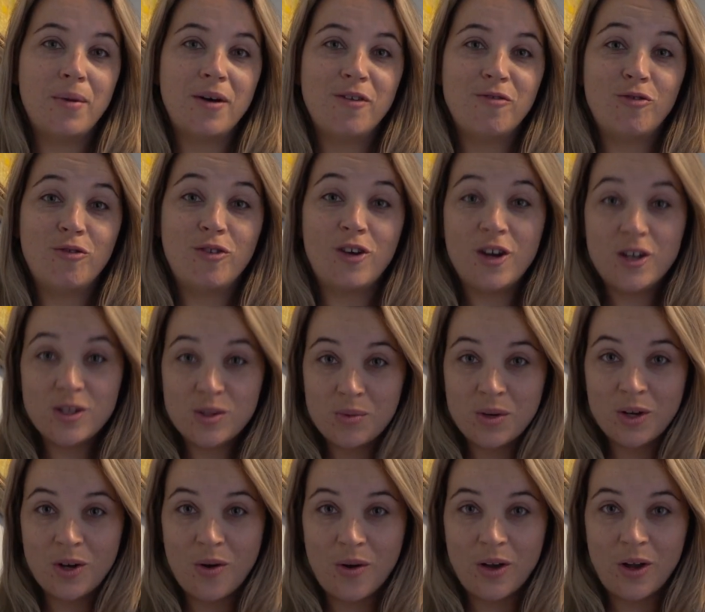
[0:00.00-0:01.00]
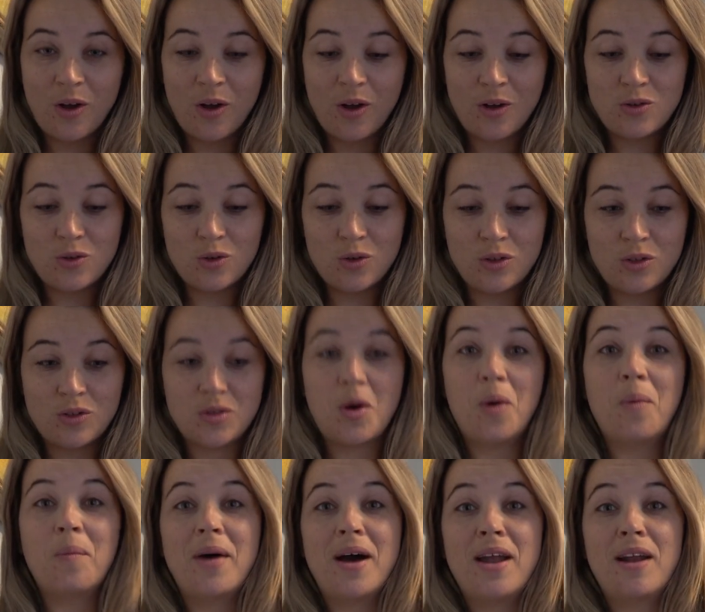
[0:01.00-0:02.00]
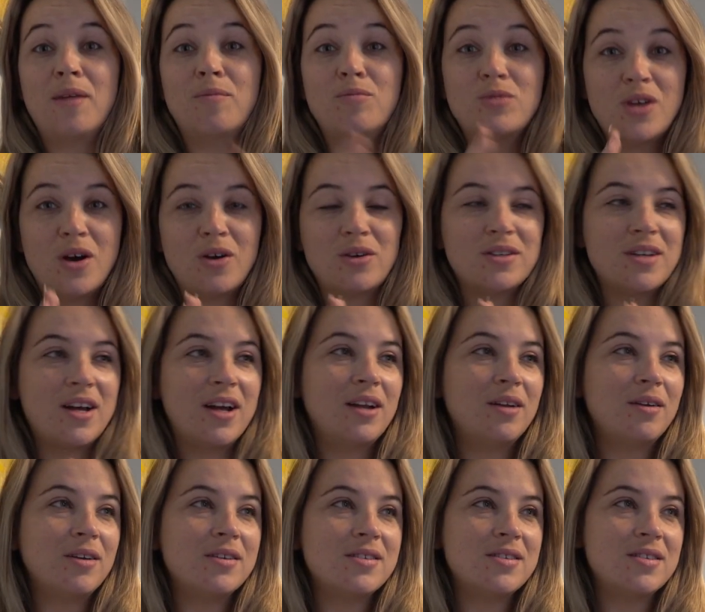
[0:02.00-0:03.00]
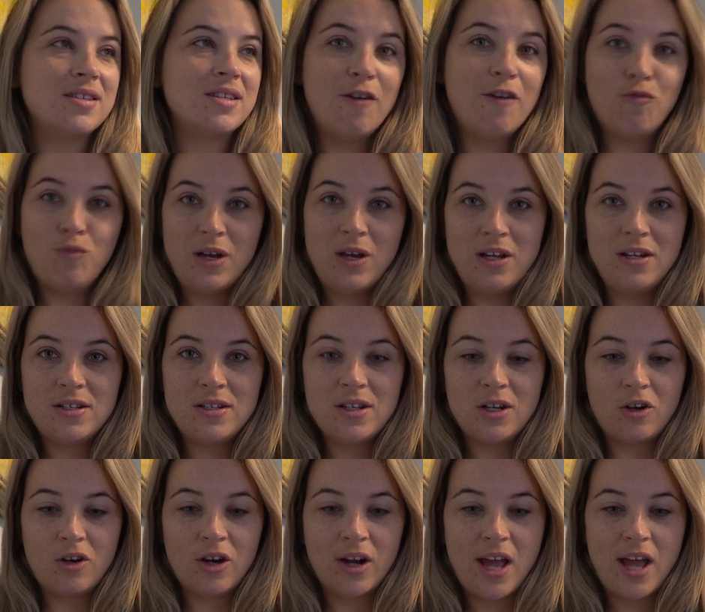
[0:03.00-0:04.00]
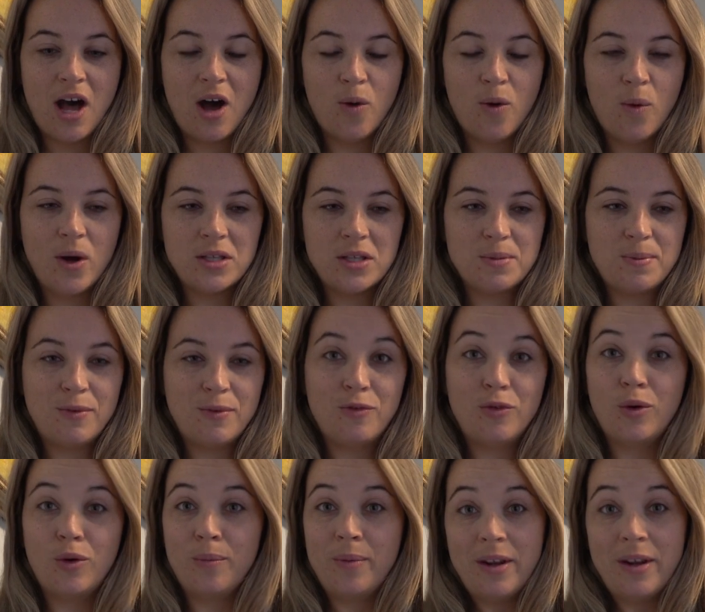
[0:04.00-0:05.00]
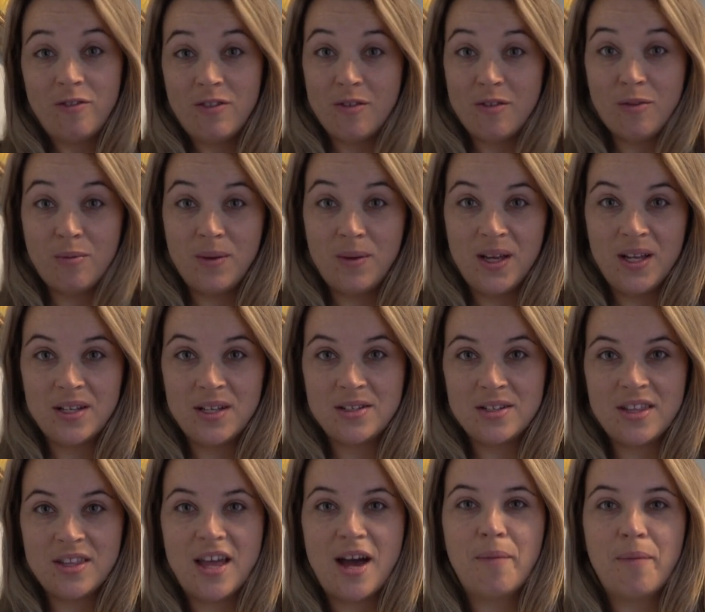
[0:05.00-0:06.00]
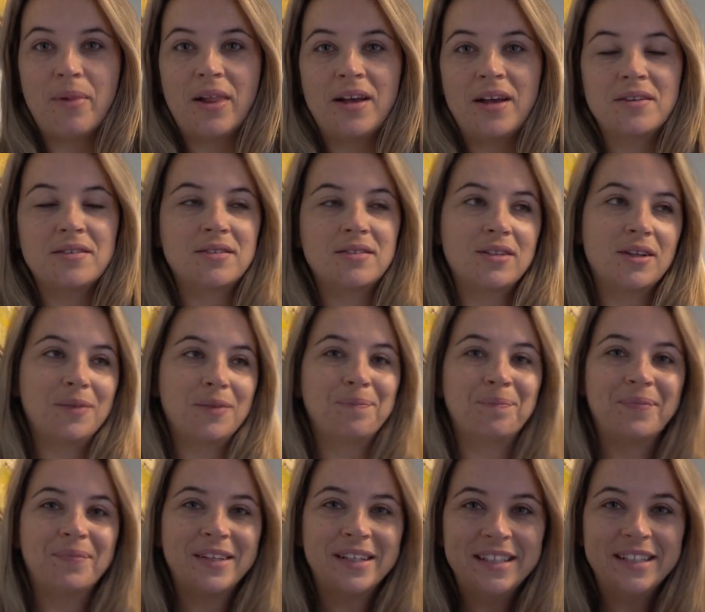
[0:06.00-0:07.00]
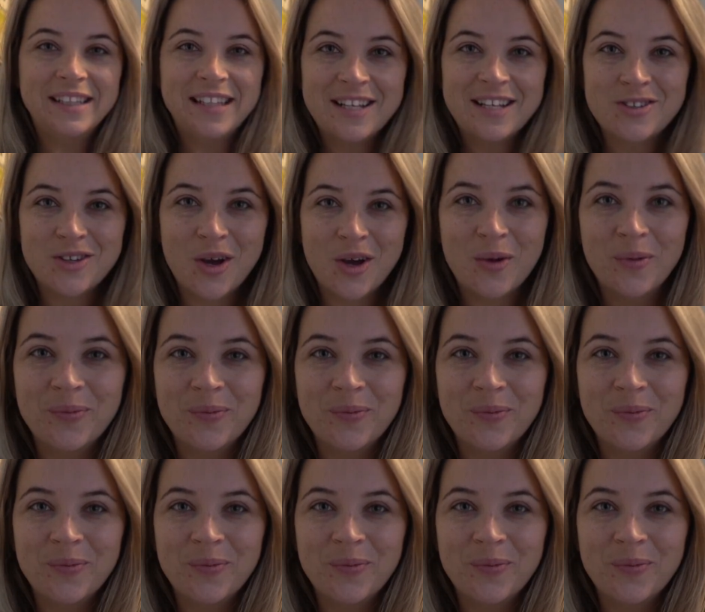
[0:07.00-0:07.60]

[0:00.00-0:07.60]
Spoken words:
But first we're going to the salt mine. I'm so excited because I've been to Krakow once before, but I've never been to that place, so let's go.